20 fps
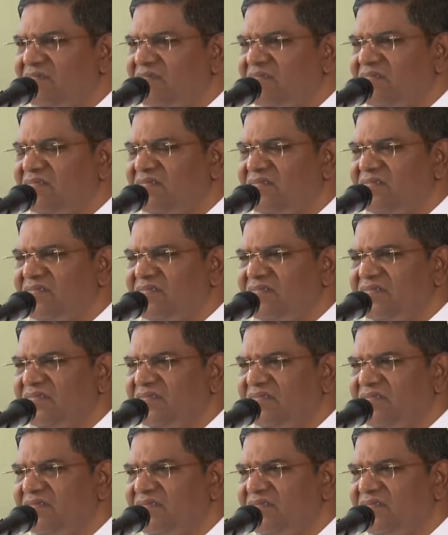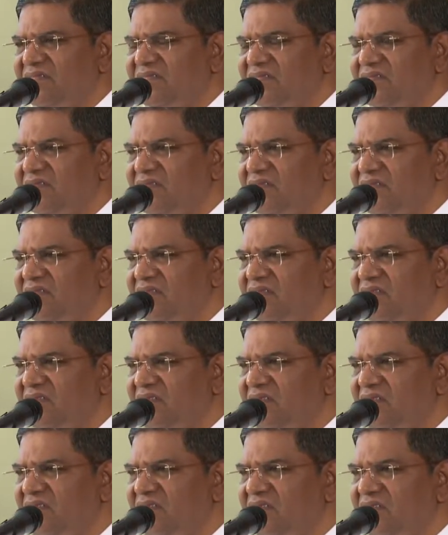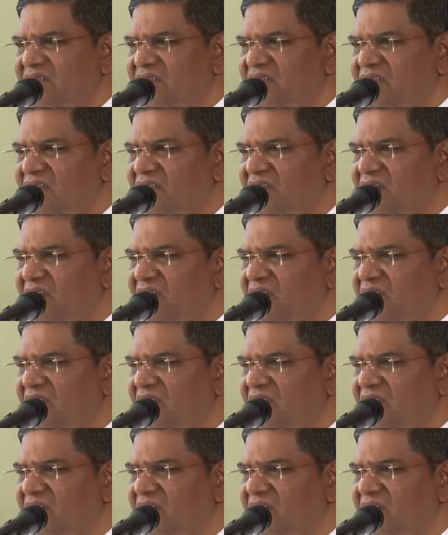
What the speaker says: (silence)